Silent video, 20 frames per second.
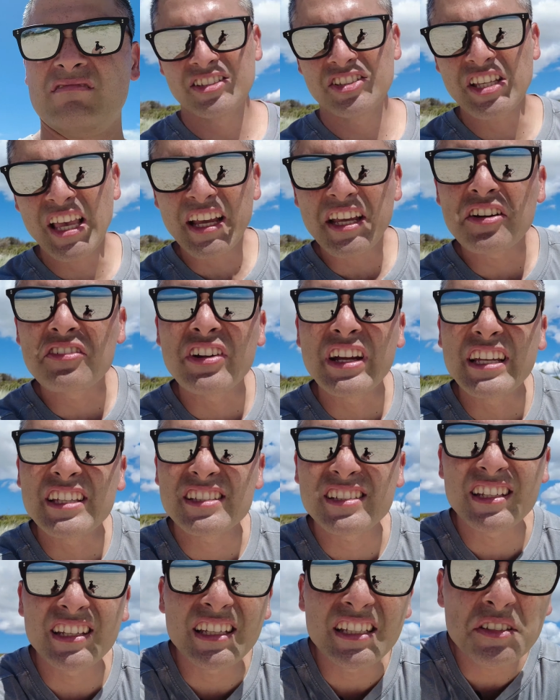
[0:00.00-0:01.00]
second
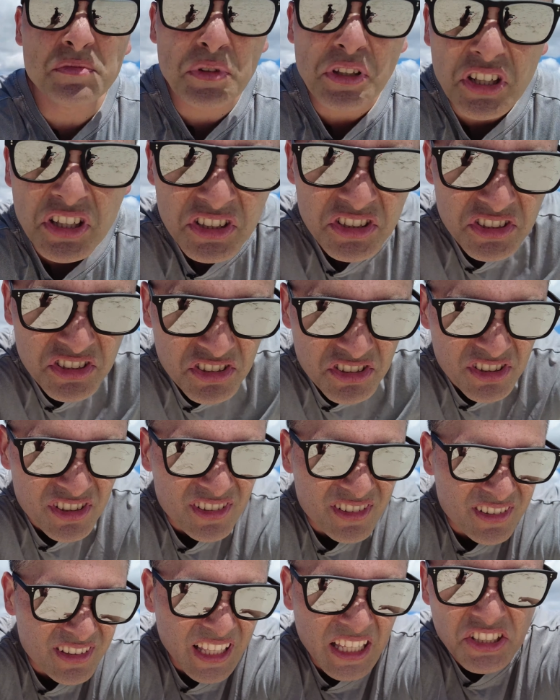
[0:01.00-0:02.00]
reason is because
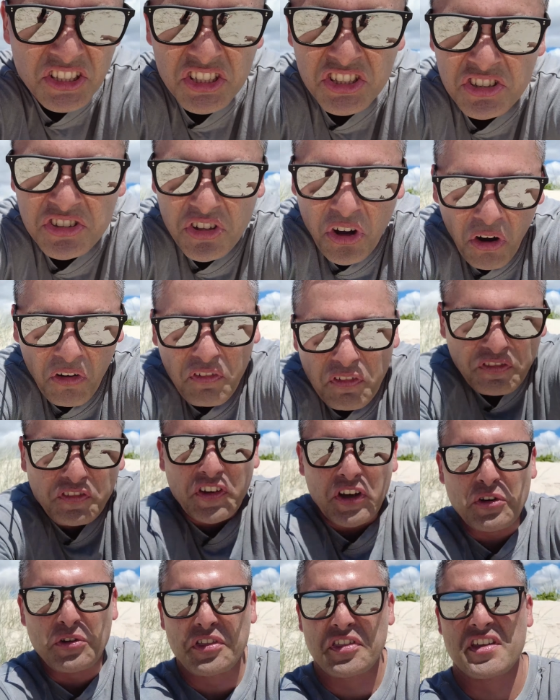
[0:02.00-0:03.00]
they're just not
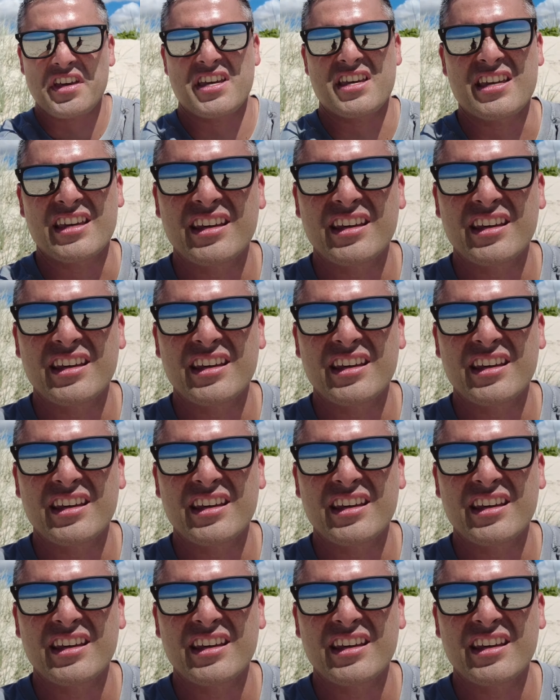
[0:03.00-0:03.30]
filthy.